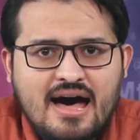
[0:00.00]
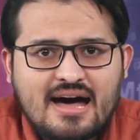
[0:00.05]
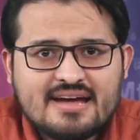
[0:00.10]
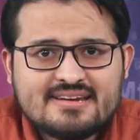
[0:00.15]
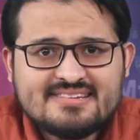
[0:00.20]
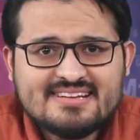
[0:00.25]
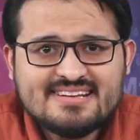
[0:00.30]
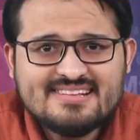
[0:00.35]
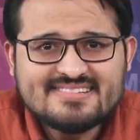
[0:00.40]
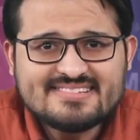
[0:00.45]

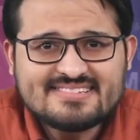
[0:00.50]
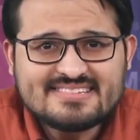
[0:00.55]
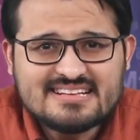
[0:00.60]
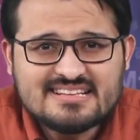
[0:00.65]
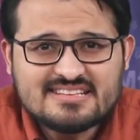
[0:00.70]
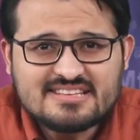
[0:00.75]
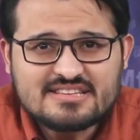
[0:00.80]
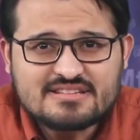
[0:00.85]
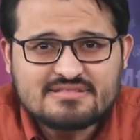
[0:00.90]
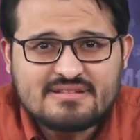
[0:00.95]
Hunting
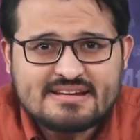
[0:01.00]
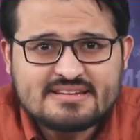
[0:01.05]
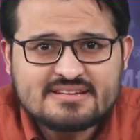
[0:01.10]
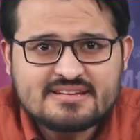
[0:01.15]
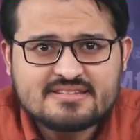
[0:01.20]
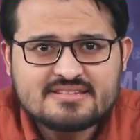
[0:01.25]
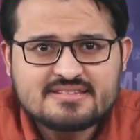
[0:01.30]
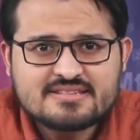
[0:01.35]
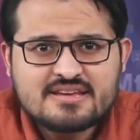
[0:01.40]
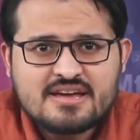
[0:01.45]
still
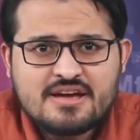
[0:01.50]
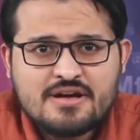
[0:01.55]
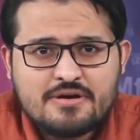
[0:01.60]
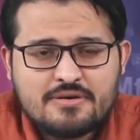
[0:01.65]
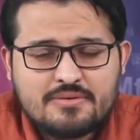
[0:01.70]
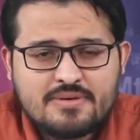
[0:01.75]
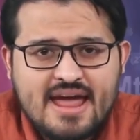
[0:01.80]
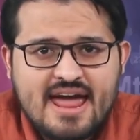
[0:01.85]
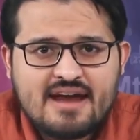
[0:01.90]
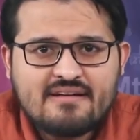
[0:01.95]
threatens
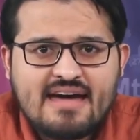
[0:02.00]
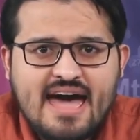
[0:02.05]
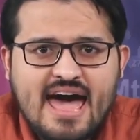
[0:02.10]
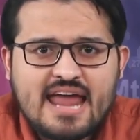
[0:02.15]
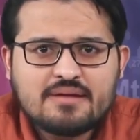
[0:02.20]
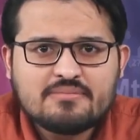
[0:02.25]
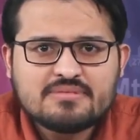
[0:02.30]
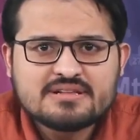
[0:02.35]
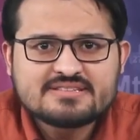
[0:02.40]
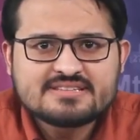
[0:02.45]
rare
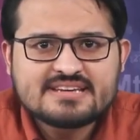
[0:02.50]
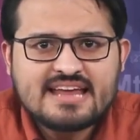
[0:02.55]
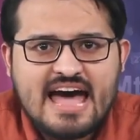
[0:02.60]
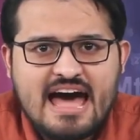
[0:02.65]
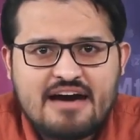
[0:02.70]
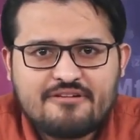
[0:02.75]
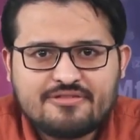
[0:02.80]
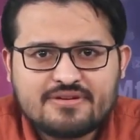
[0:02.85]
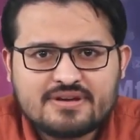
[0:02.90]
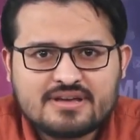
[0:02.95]
animals in
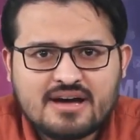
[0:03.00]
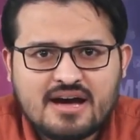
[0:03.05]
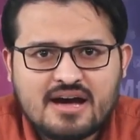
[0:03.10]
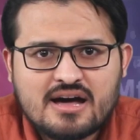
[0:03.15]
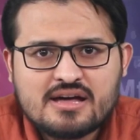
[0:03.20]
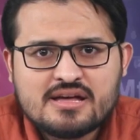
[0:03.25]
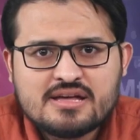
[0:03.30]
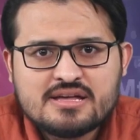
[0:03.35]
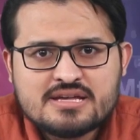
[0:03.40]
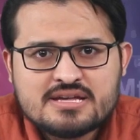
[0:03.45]

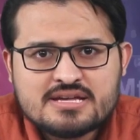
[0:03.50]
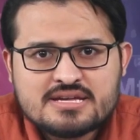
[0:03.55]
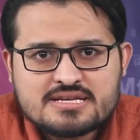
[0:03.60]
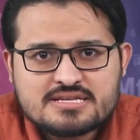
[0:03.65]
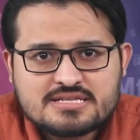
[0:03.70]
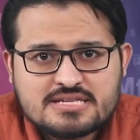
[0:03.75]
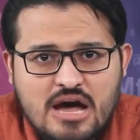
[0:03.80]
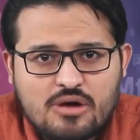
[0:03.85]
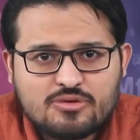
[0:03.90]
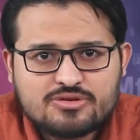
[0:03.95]
Africa,
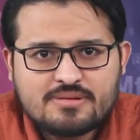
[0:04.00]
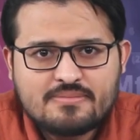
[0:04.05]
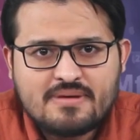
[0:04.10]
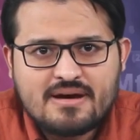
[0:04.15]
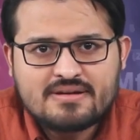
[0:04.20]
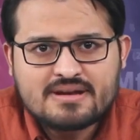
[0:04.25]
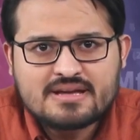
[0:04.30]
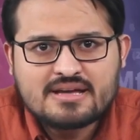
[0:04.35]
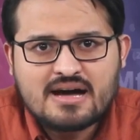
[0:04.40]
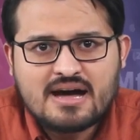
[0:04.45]
South
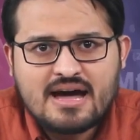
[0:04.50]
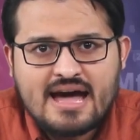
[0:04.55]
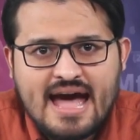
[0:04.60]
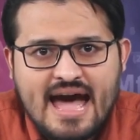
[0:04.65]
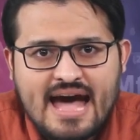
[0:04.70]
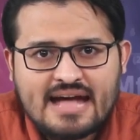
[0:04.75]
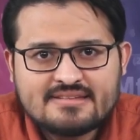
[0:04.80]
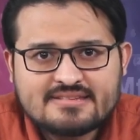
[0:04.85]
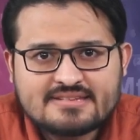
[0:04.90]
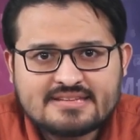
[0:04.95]
America,
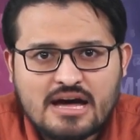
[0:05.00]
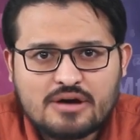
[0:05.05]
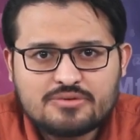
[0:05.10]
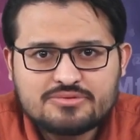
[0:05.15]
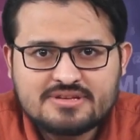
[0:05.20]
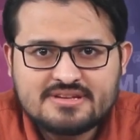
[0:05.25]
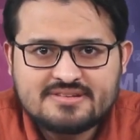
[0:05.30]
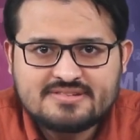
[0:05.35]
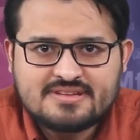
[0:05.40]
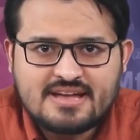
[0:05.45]
and
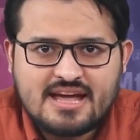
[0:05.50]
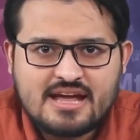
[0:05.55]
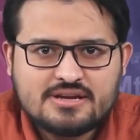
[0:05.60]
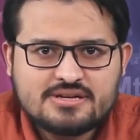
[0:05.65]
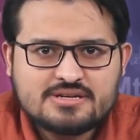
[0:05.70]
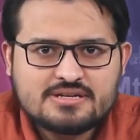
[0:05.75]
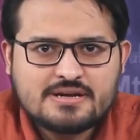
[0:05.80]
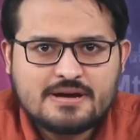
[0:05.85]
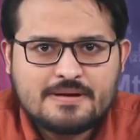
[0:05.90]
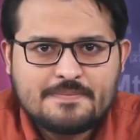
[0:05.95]
Southeast
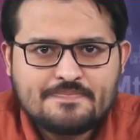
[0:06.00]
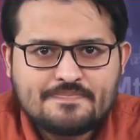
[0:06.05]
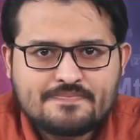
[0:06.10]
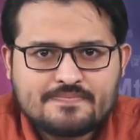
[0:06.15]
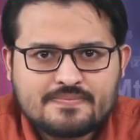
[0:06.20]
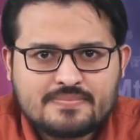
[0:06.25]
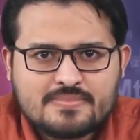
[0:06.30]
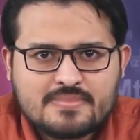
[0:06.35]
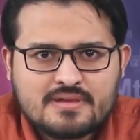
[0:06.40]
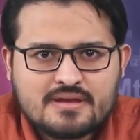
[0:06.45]
Asia.
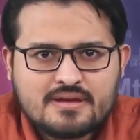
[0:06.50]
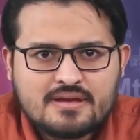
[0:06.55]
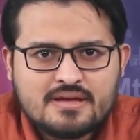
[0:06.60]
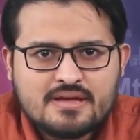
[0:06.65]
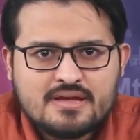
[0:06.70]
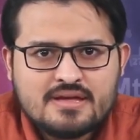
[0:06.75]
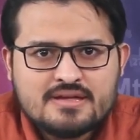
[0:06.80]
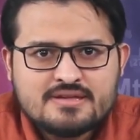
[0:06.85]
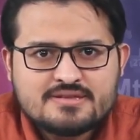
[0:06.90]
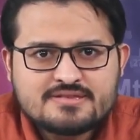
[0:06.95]

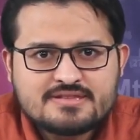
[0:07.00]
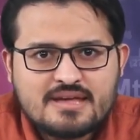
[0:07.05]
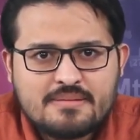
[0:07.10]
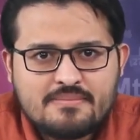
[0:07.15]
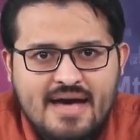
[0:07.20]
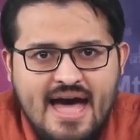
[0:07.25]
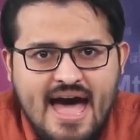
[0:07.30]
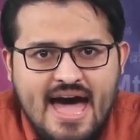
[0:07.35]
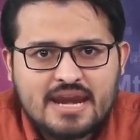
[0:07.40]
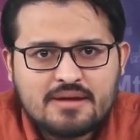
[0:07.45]

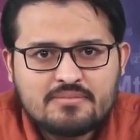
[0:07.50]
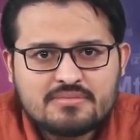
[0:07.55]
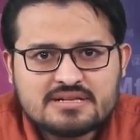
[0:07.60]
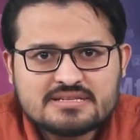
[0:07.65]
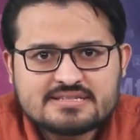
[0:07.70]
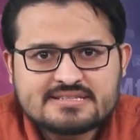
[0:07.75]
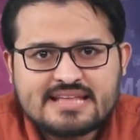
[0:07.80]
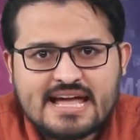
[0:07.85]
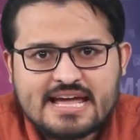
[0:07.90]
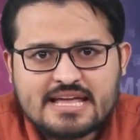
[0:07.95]
Some
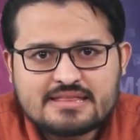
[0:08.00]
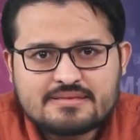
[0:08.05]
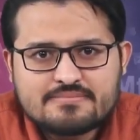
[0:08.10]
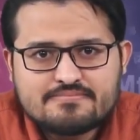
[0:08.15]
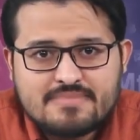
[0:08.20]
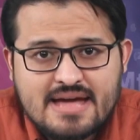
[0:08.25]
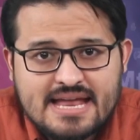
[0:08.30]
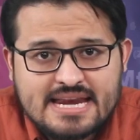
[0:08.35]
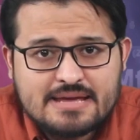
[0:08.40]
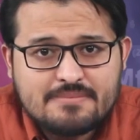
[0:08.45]
animals, like
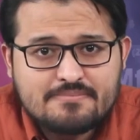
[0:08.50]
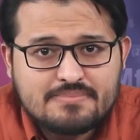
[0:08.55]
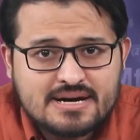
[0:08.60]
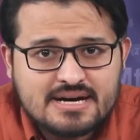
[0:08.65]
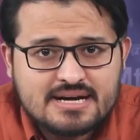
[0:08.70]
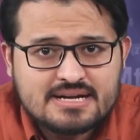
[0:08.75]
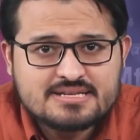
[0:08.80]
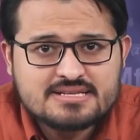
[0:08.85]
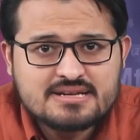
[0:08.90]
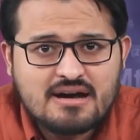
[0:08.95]
many
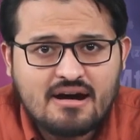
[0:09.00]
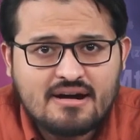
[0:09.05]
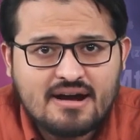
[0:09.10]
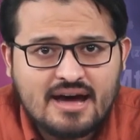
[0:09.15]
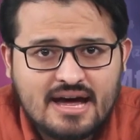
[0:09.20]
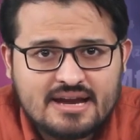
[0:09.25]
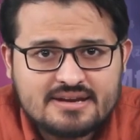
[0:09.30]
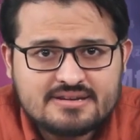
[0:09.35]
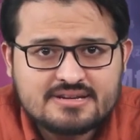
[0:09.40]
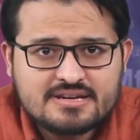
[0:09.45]
birds, are
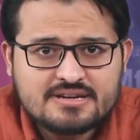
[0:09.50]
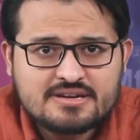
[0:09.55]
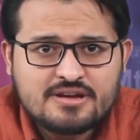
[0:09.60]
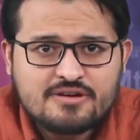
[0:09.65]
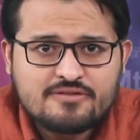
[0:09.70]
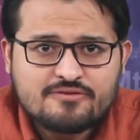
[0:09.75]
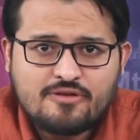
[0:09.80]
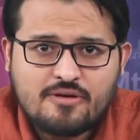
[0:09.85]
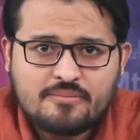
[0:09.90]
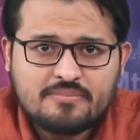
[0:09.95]
hunted
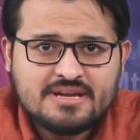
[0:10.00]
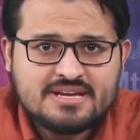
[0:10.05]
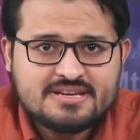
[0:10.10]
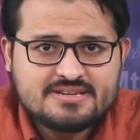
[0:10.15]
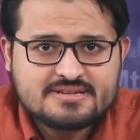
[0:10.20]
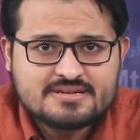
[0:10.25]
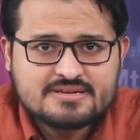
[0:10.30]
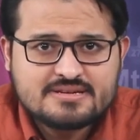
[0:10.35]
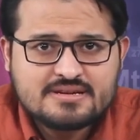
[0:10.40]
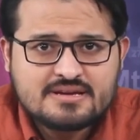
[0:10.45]
for
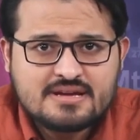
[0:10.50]
meat.